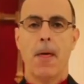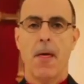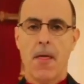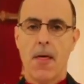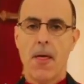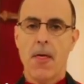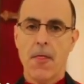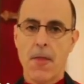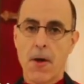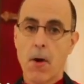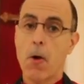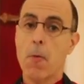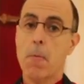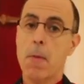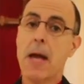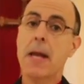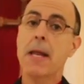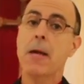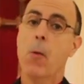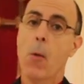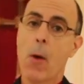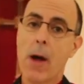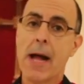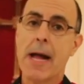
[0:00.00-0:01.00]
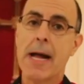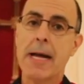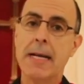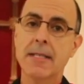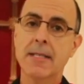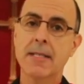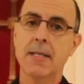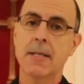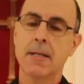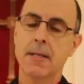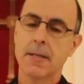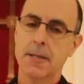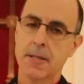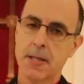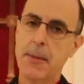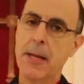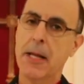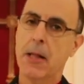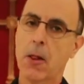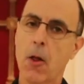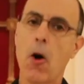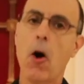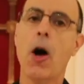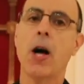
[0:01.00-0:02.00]
there are many ways to be
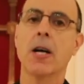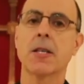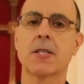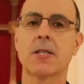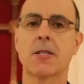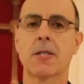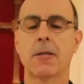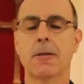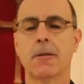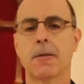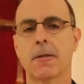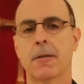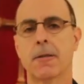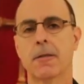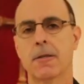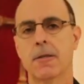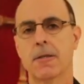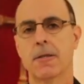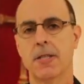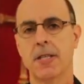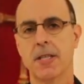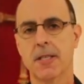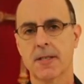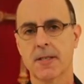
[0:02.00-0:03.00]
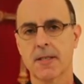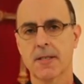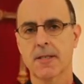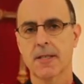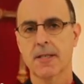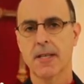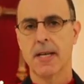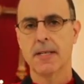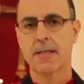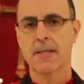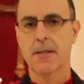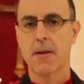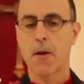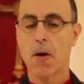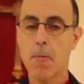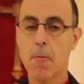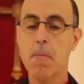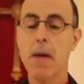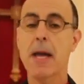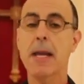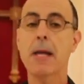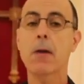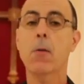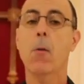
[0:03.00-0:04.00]
lost, Jesus says. There are
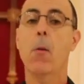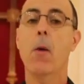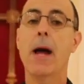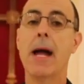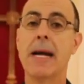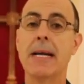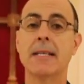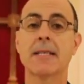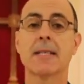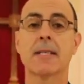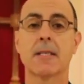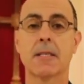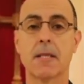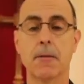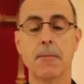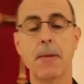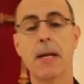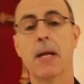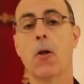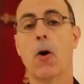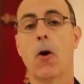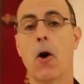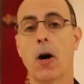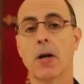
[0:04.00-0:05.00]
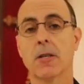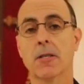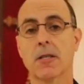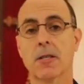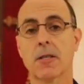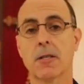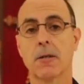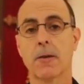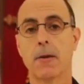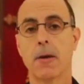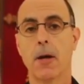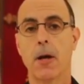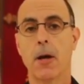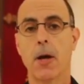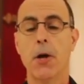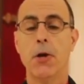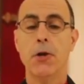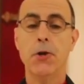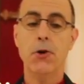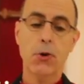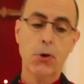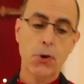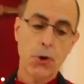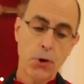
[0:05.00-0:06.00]
many ways to be lost.
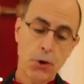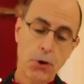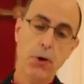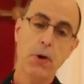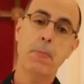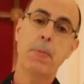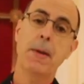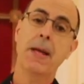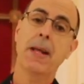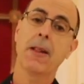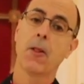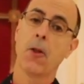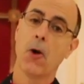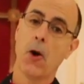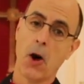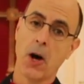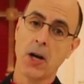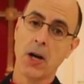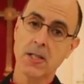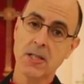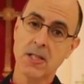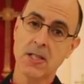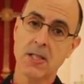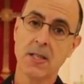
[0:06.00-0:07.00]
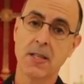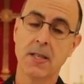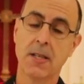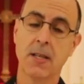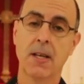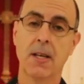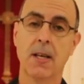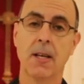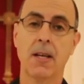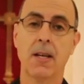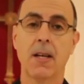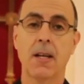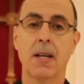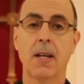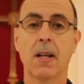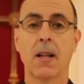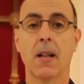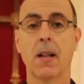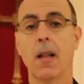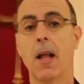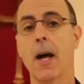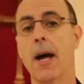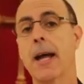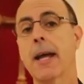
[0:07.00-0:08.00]
You could be lost
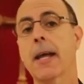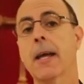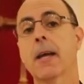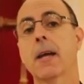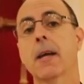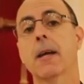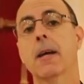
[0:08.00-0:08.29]
like